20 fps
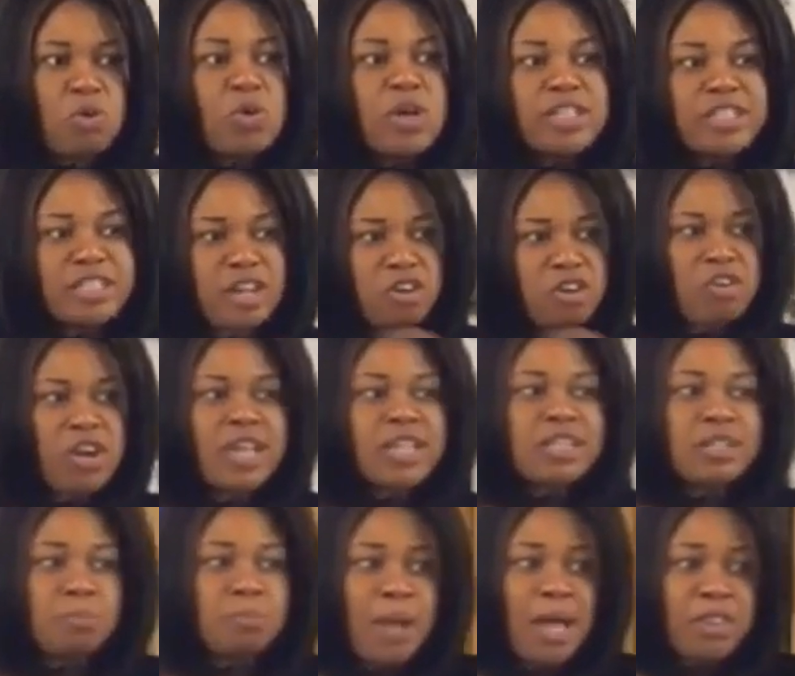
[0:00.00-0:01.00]
who are
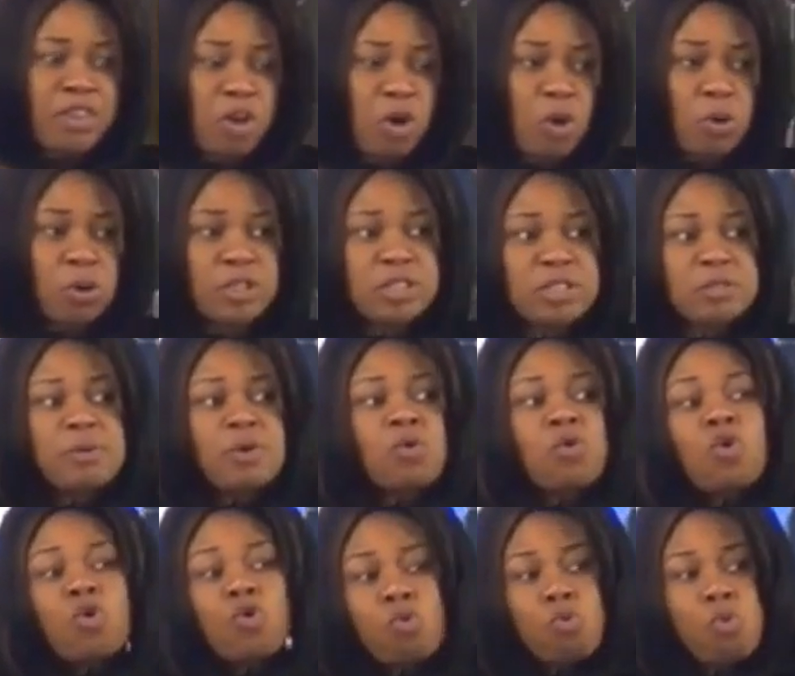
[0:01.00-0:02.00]
directed by the Holy
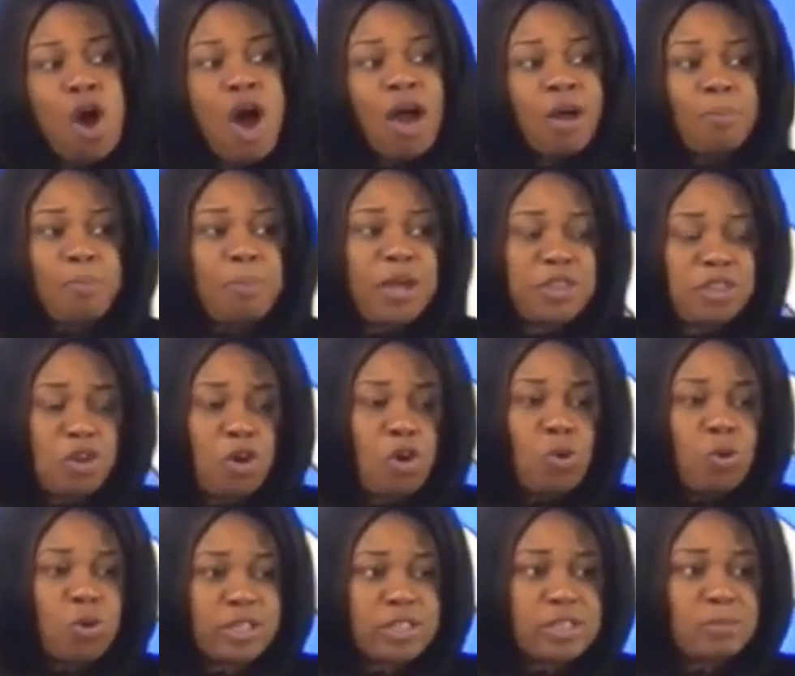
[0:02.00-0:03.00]
Spirit, who walk by the
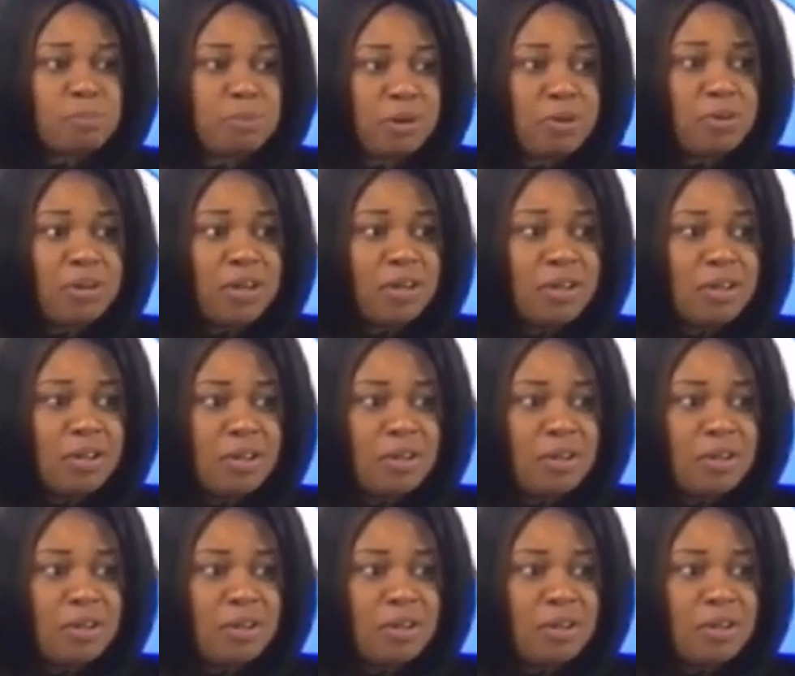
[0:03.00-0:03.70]
Holy Spirit.